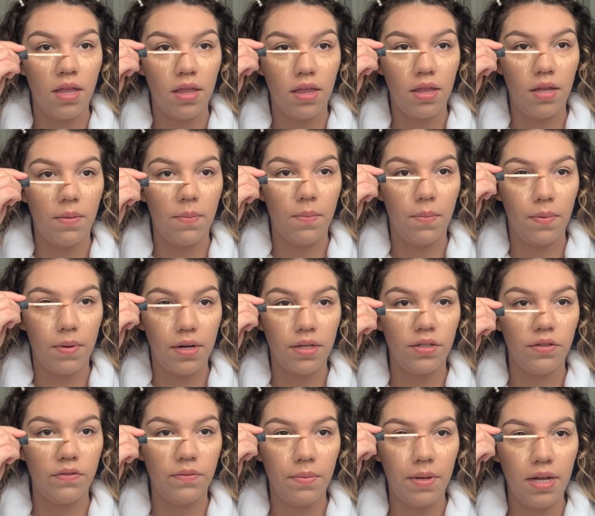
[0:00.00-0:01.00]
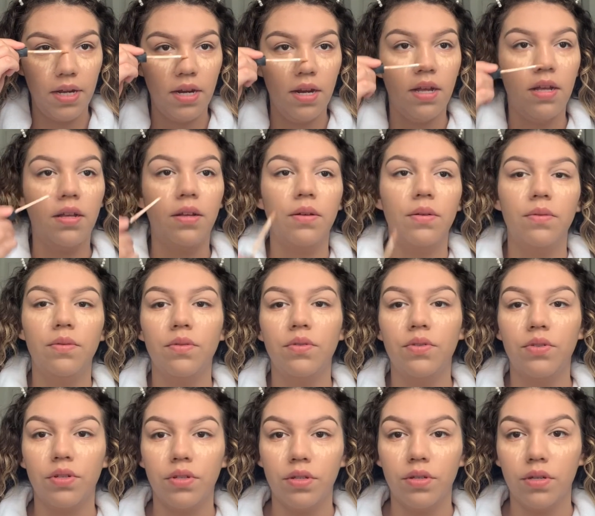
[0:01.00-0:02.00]
the bridge of my
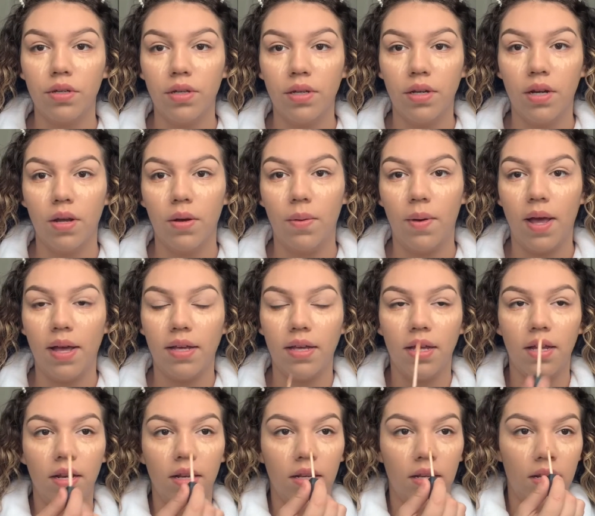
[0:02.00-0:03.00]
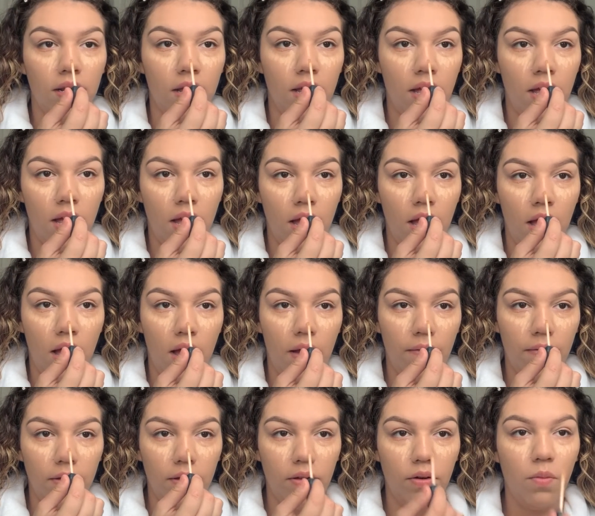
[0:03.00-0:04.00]
nose, just so you know I can have a
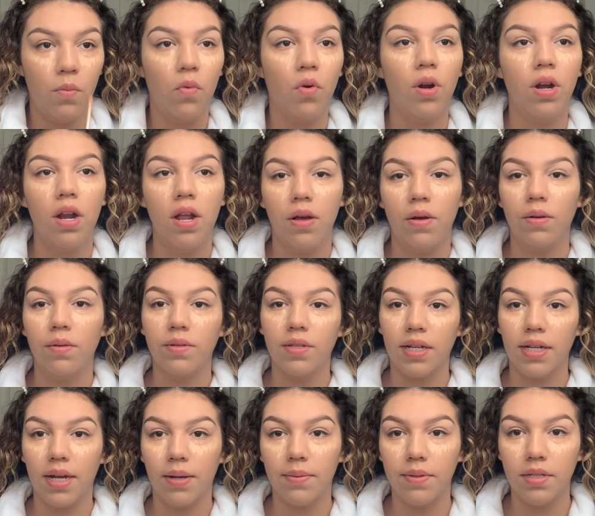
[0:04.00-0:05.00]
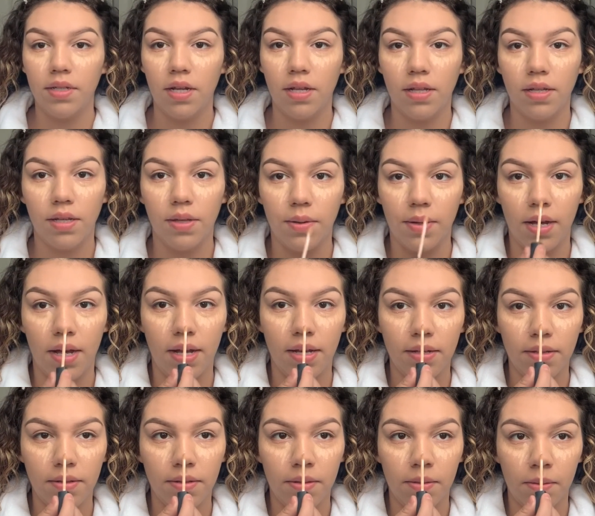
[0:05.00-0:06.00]
little more nose, like I was telling you
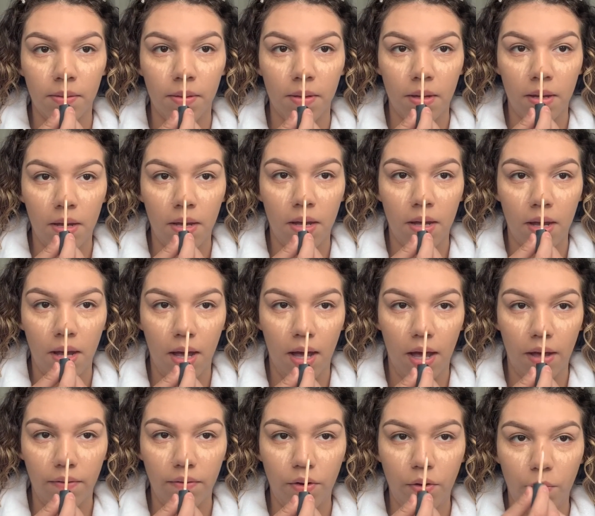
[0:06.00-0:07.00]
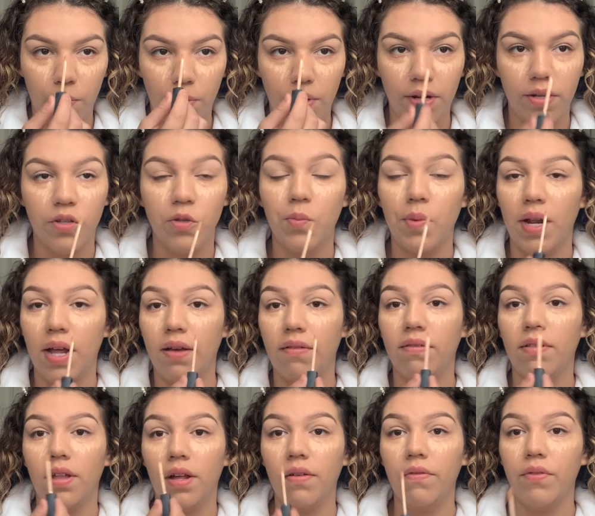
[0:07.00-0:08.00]
guys. I have no bridge, but I have a
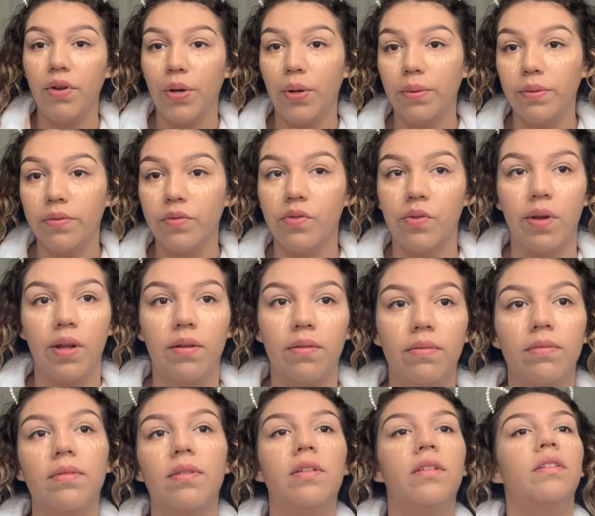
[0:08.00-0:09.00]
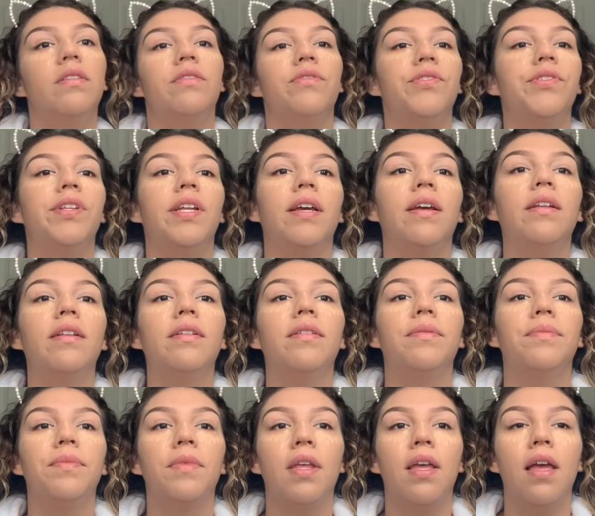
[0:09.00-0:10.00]
lot of nose, so I don't understand.
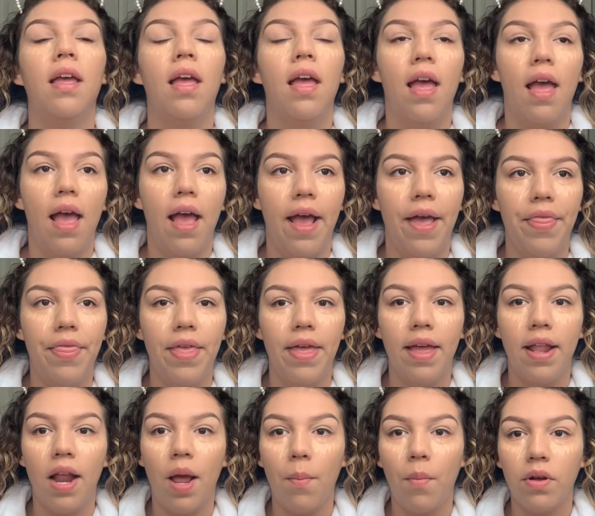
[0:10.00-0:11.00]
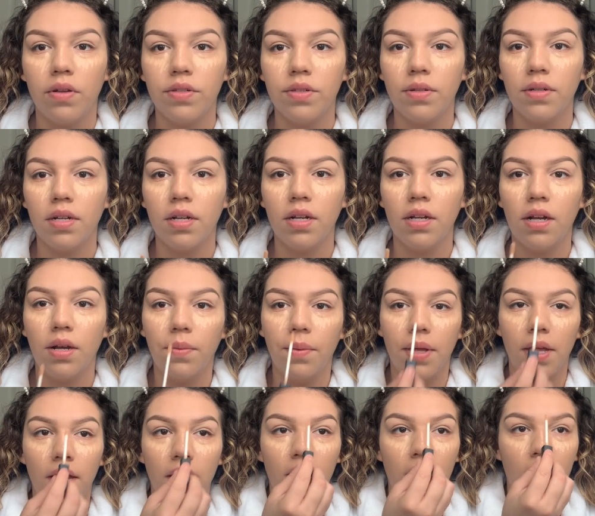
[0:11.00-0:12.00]
And then I'm also gonna go
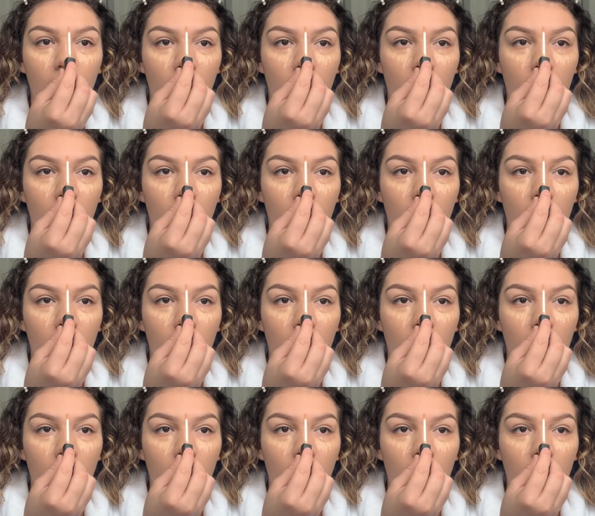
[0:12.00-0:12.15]
in